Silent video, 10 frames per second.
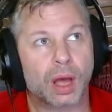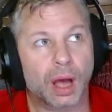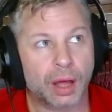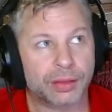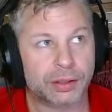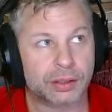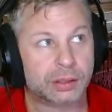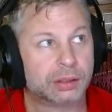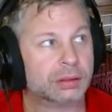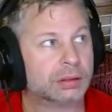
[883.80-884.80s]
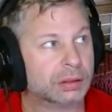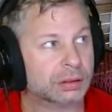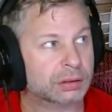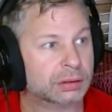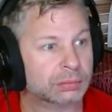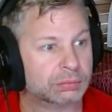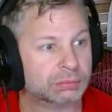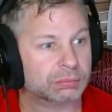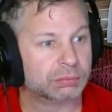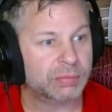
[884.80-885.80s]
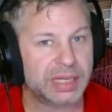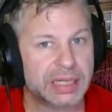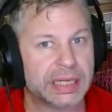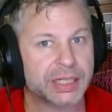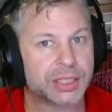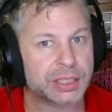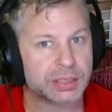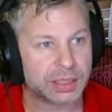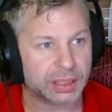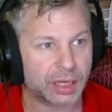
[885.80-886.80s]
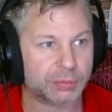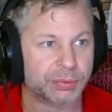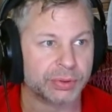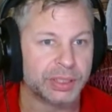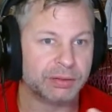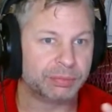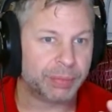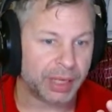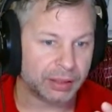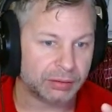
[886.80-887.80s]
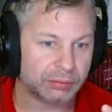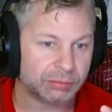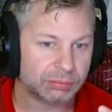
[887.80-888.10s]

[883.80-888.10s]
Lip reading: other medications can help relieve pain